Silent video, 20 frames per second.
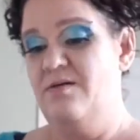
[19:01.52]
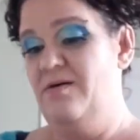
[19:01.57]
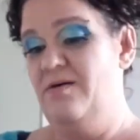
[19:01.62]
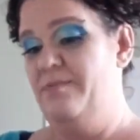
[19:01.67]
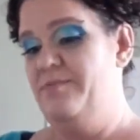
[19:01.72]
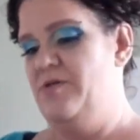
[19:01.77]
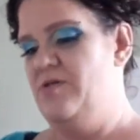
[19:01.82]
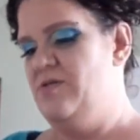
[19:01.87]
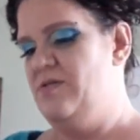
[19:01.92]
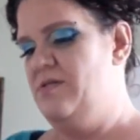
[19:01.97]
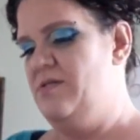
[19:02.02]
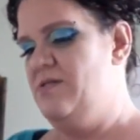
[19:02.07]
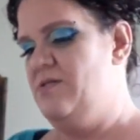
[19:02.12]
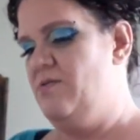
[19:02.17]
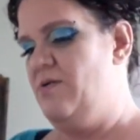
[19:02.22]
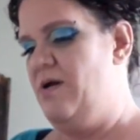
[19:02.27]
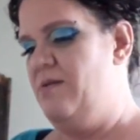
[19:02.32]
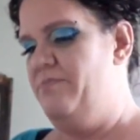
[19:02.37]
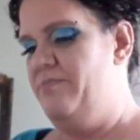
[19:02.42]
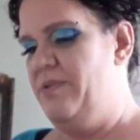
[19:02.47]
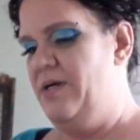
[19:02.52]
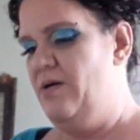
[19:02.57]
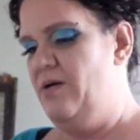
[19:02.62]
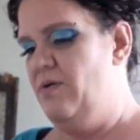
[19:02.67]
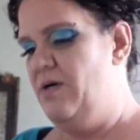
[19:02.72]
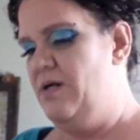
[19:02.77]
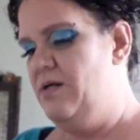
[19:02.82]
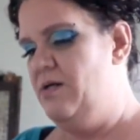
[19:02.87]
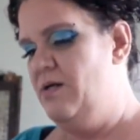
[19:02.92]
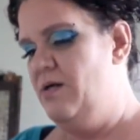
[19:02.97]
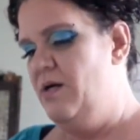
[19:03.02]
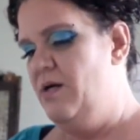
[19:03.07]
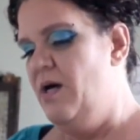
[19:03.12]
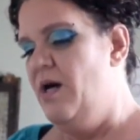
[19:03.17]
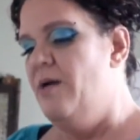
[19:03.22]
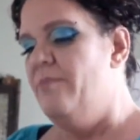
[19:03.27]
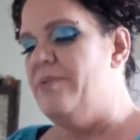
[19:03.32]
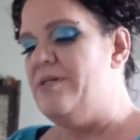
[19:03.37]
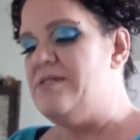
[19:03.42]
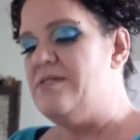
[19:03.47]
I'm using this great big one.
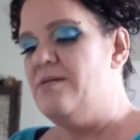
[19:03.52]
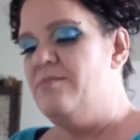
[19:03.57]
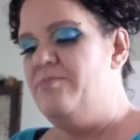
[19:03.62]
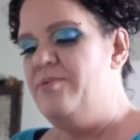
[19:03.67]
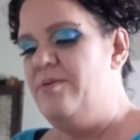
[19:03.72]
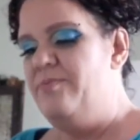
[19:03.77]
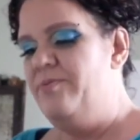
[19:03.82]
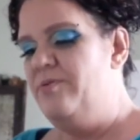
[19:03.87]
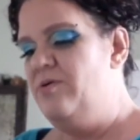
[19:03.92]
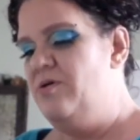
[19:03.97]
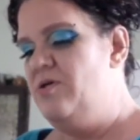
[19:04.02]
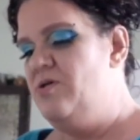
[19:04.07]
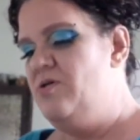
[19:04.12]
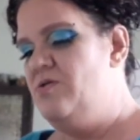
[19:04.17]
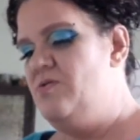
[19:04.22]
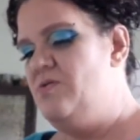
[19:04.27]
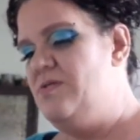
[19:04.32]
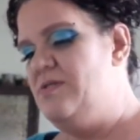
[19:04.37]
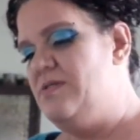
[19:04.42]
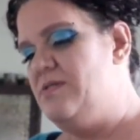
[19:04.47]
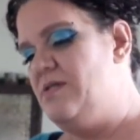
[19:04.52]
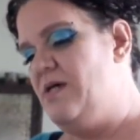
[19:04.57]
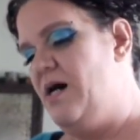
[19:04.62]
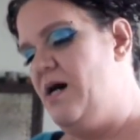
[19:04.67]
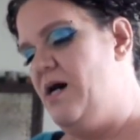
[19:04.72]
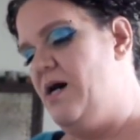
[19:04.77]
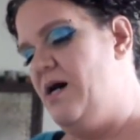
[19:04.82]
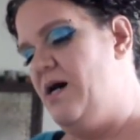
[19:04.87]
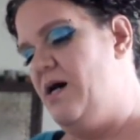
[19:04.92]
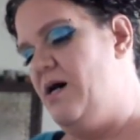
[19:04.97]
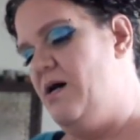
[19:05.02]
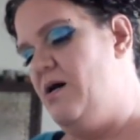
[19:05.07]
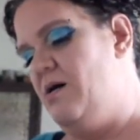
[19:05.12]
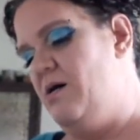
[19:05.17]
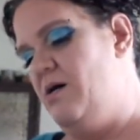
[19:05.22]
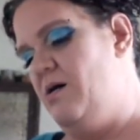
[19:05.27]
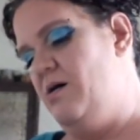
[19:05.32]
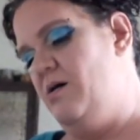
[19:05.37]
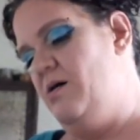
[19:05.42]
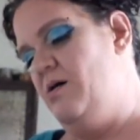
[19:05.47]
But some people use
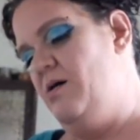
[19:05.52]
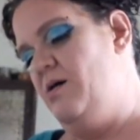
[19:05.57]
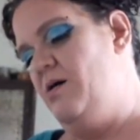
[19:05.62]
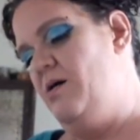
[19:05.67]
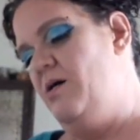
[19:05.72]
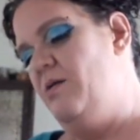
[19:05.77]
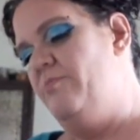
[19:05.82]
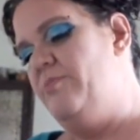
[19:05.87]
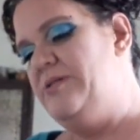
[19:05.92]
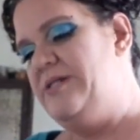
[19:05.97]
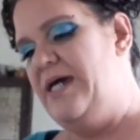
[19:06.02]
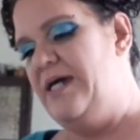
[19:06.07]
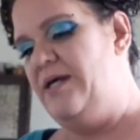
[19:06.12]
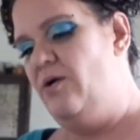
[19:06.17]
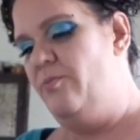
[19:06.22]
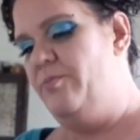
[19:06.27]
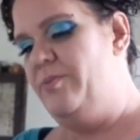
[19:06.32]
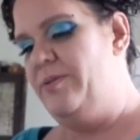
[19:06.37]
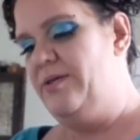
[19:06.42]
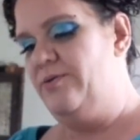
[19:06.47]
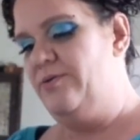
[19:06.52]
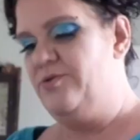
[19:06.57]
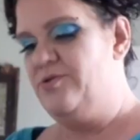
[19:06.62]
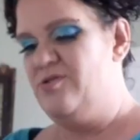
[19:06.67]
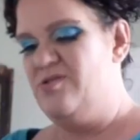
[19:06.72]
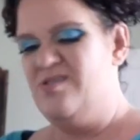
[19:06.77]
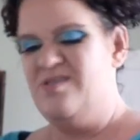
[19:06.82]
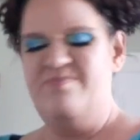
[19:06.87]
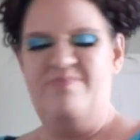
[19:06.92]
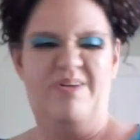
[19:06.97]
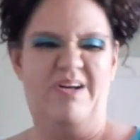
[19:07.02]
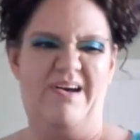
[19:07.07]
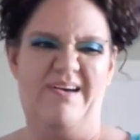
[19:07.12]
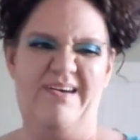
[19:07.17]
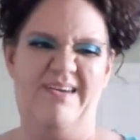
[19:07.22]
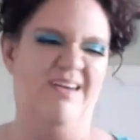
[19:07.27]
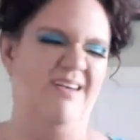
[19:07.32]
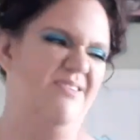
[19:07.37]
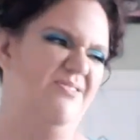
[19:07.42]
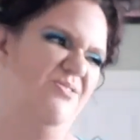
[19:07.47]
potato peelers, but I
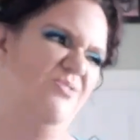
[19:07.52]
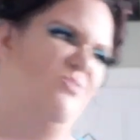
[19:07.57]
can't do